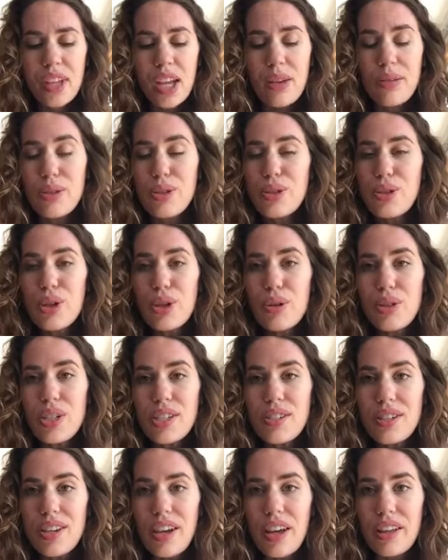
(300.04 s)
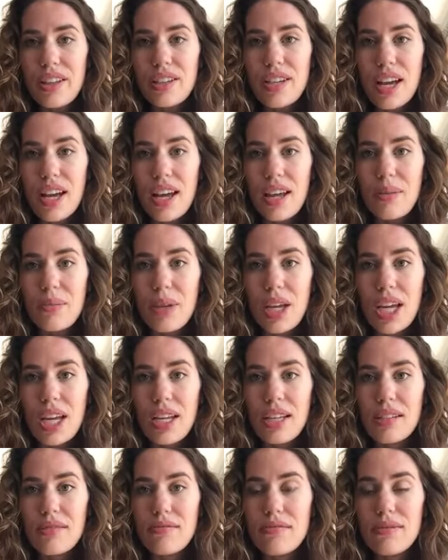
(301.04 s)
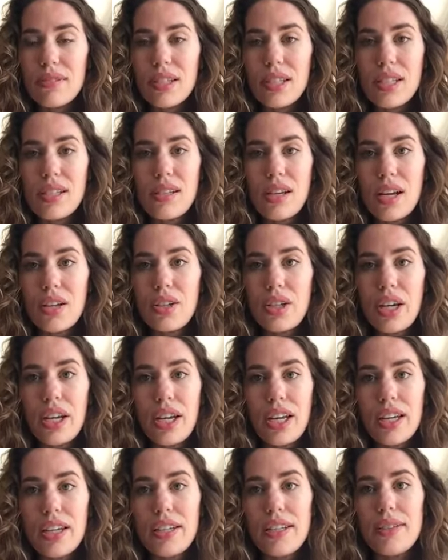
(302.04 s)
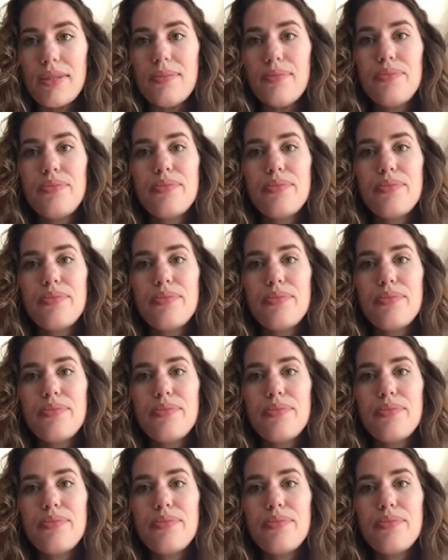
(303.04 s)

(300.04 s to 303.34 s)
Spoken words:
I was so dizzy all the time and such a